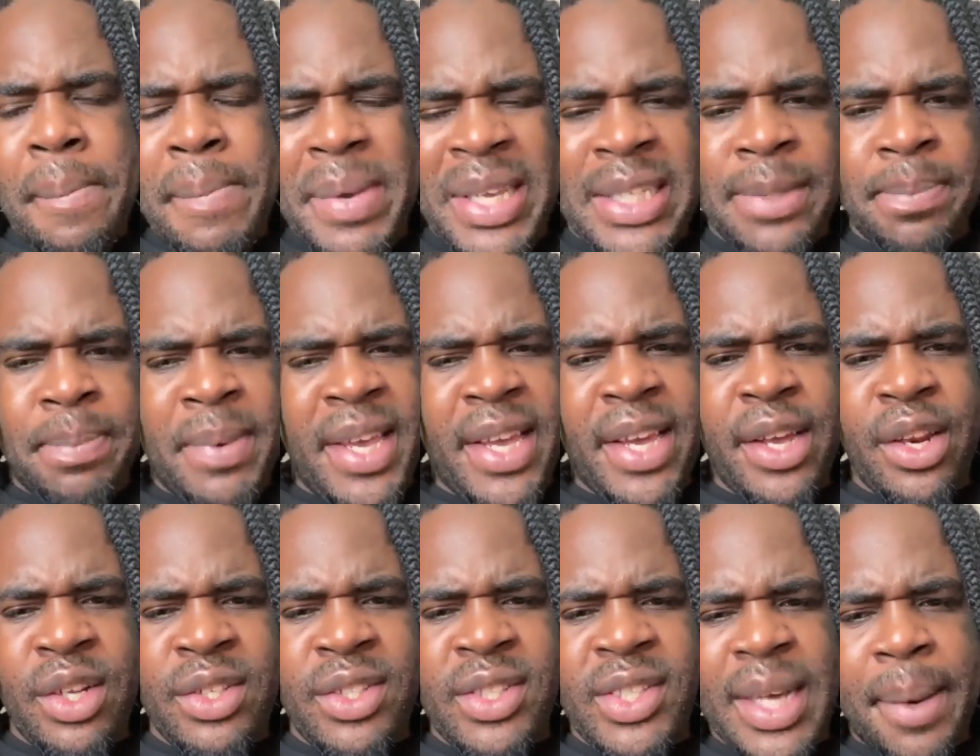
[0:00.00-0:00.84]
be
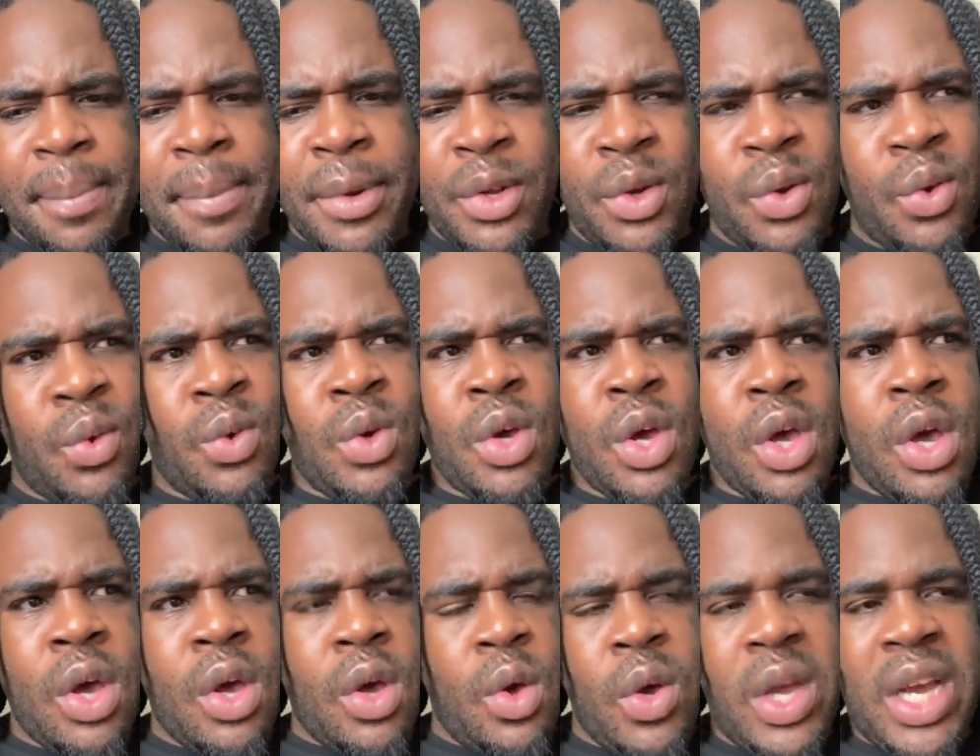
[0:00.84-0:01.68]
speaking on someone who
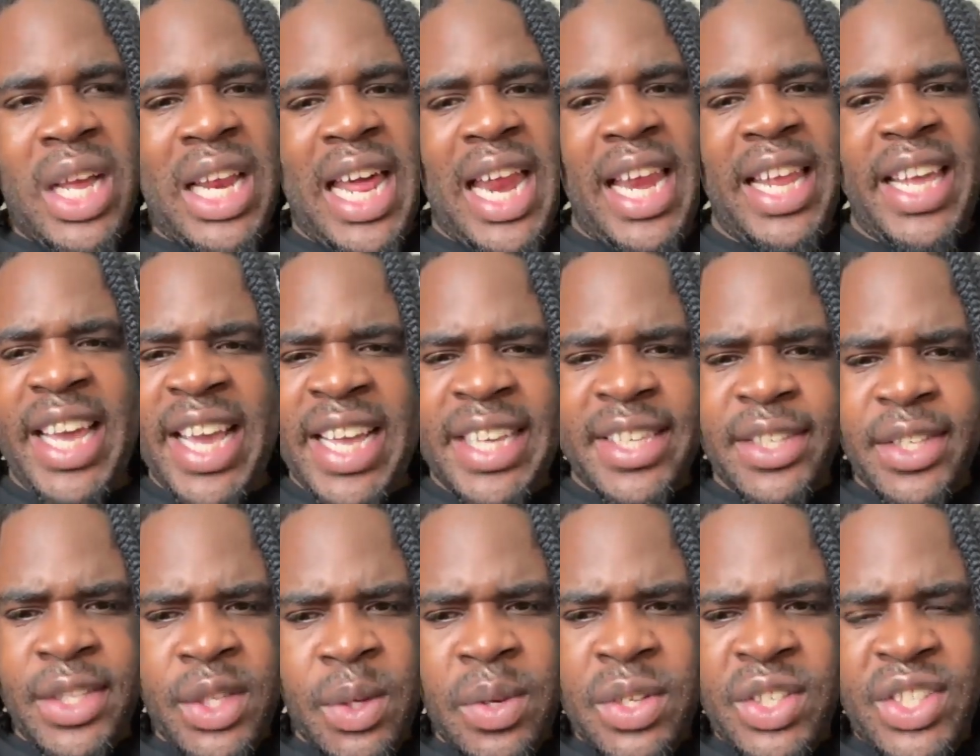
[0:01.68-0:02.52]
clearly
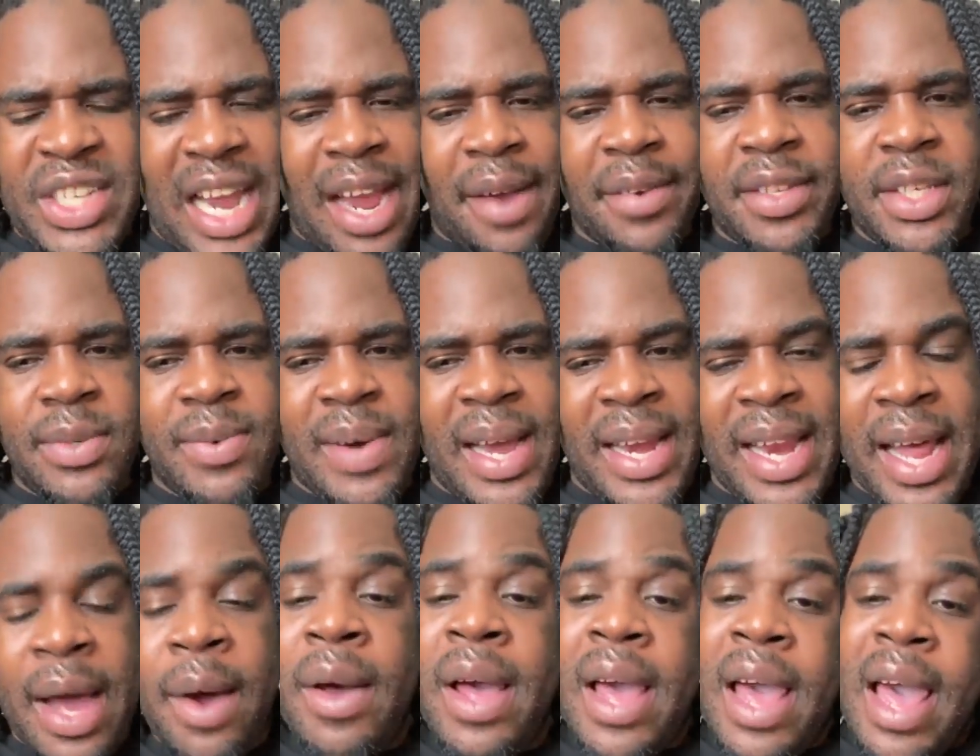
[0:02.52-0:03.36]
isn't doing charity right
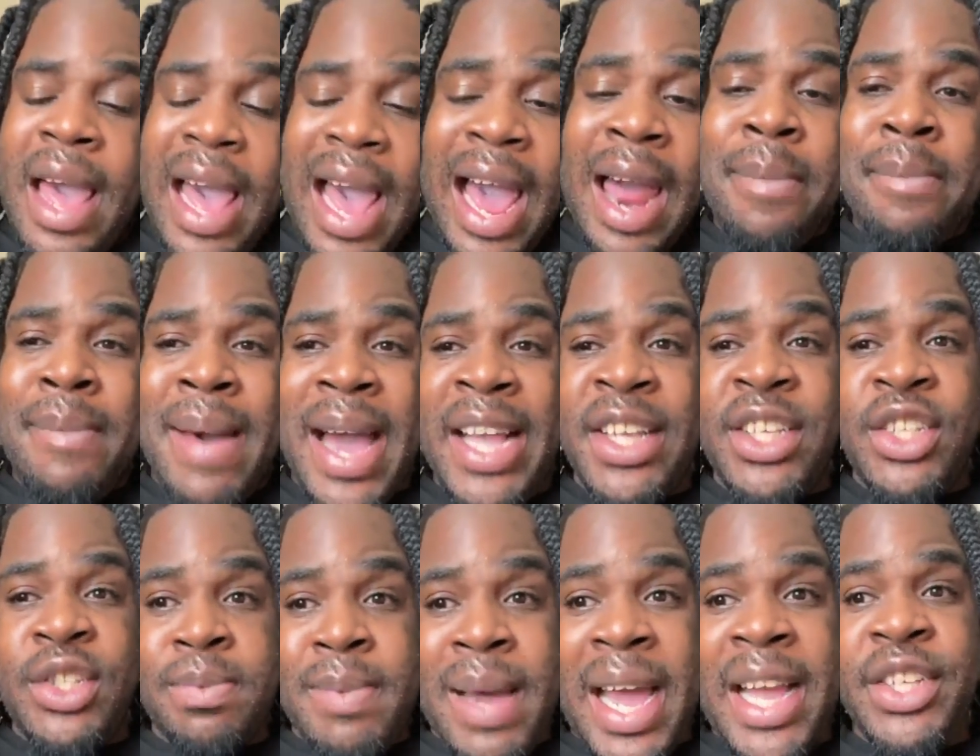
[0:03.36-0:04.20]
now. And
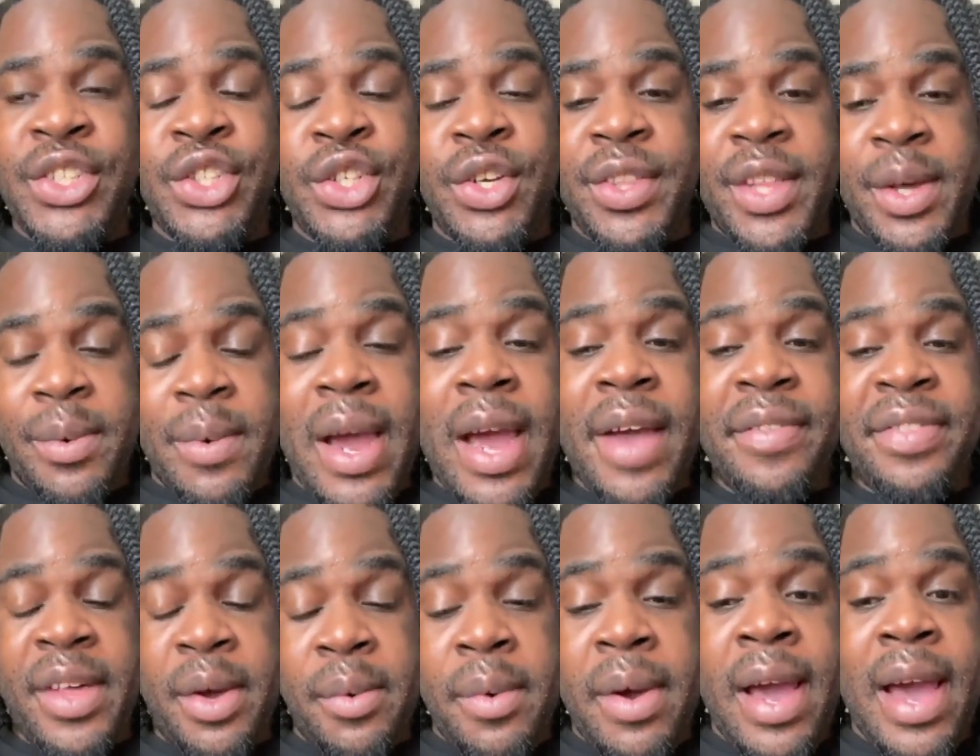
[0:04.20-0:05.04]
mind you, there
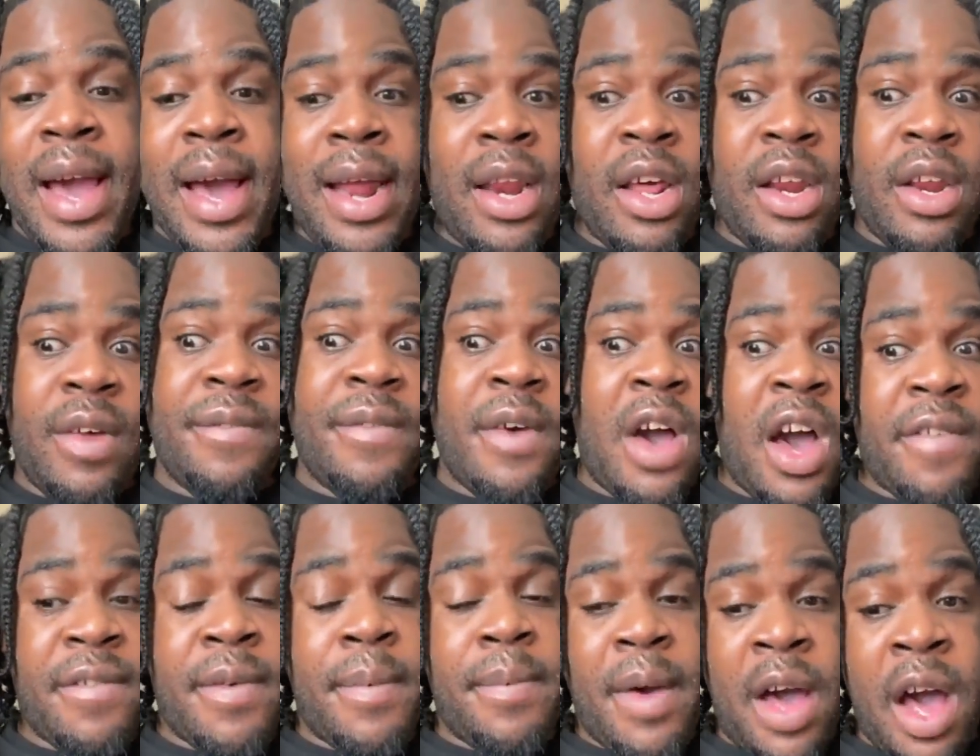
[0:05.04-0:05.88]
were a lot
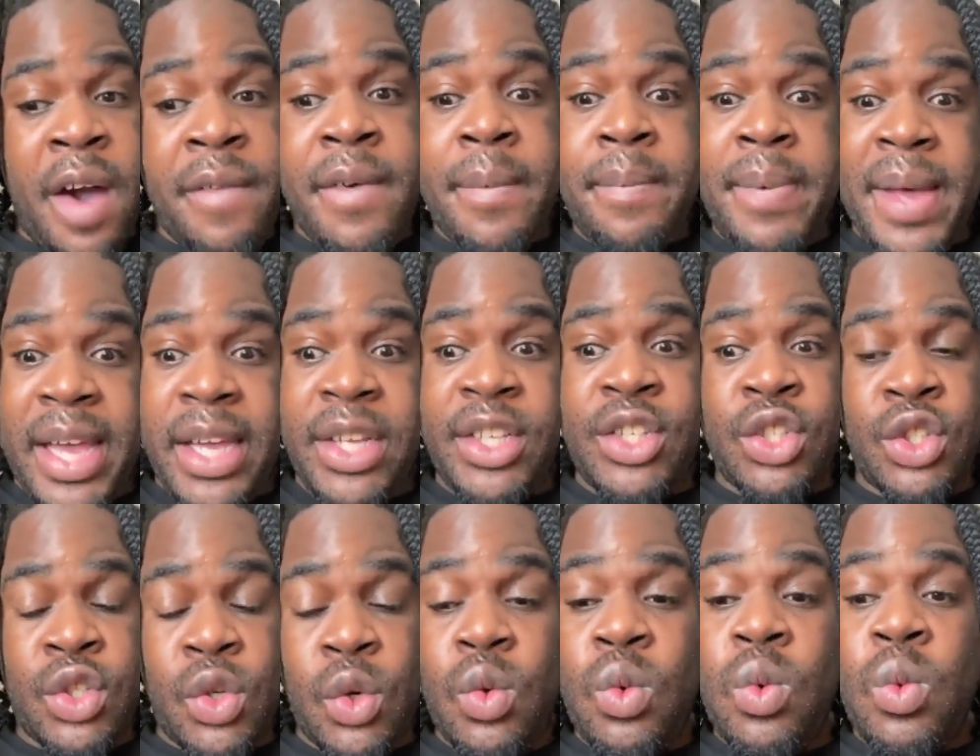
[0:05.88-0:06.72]
of other
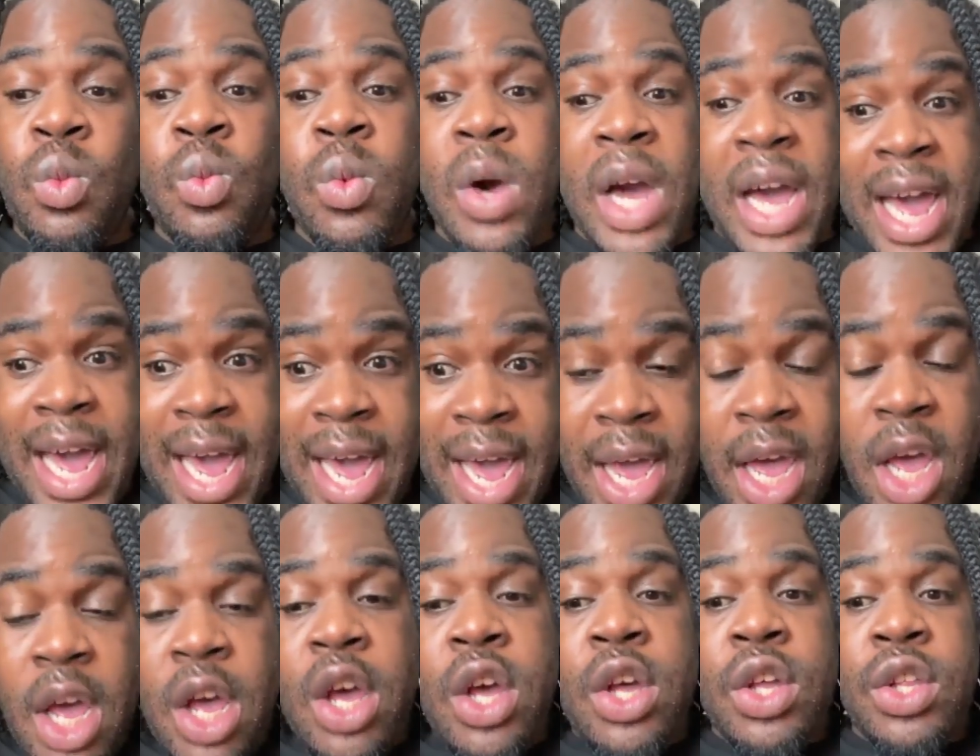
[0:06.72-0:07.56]
pages who
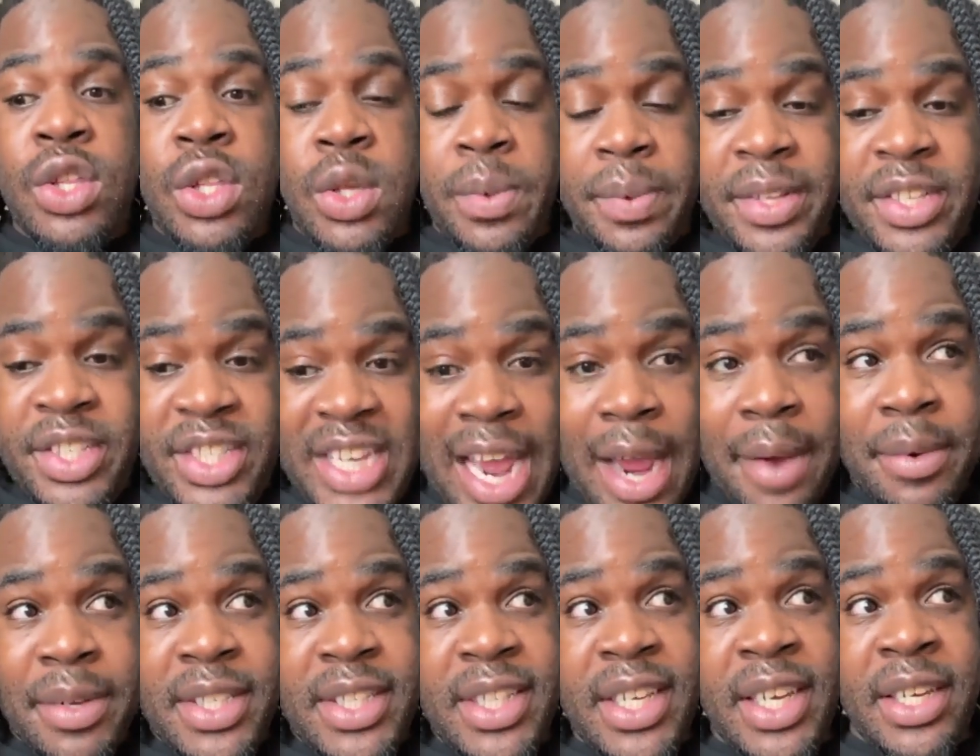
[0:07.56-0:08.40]
were doing
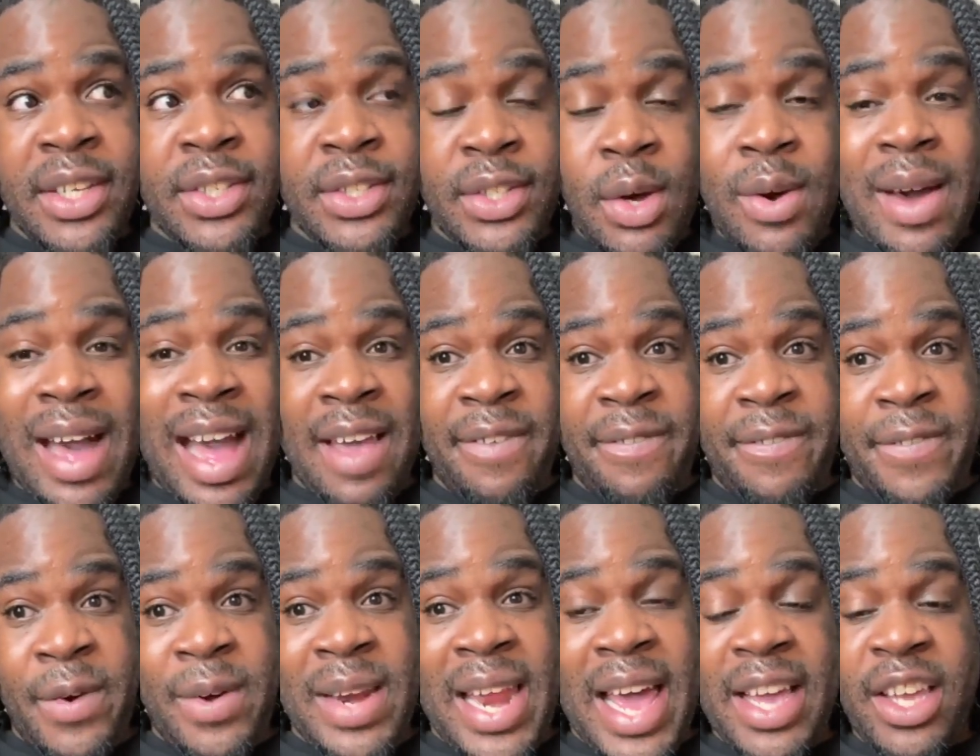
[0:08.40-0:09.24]
charity. So I
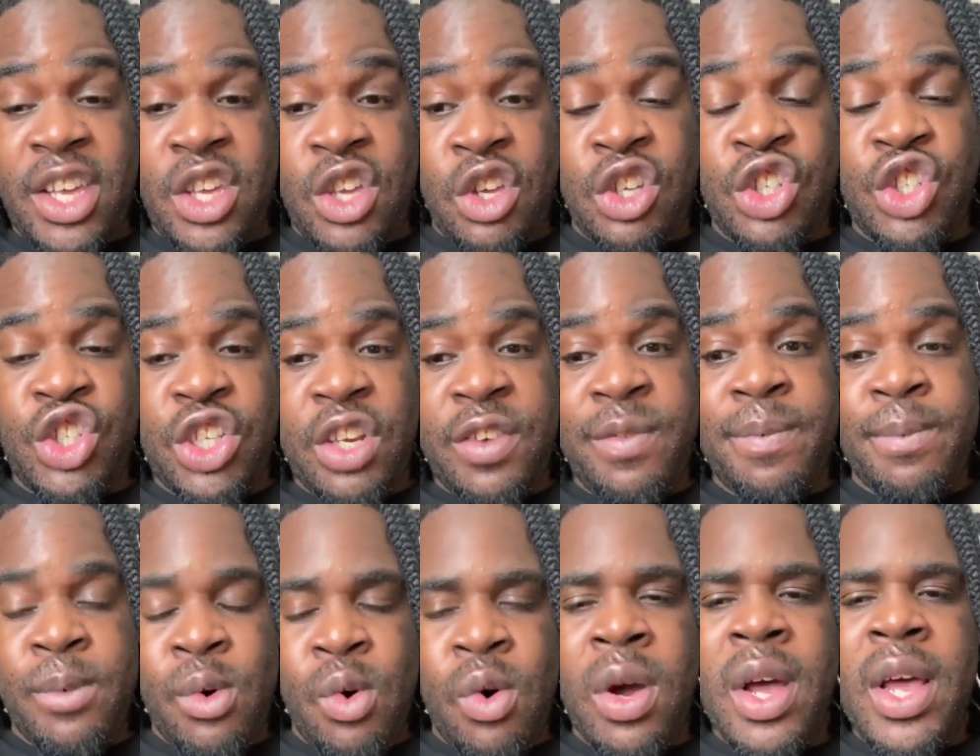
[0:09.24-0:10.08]
feel like you should
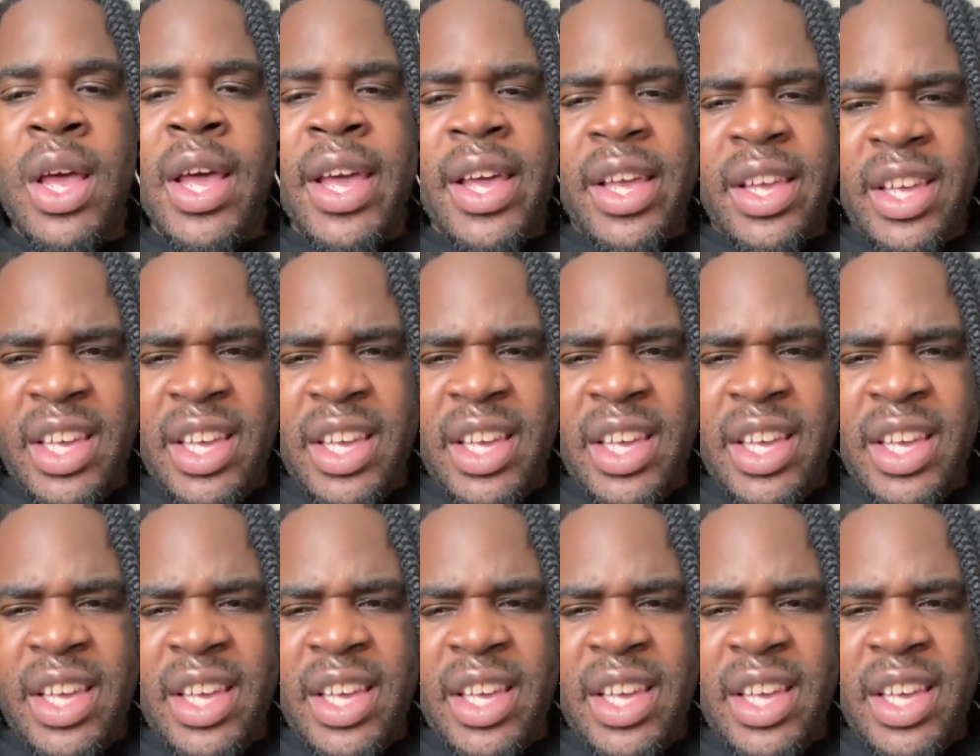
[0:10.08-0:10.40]
have more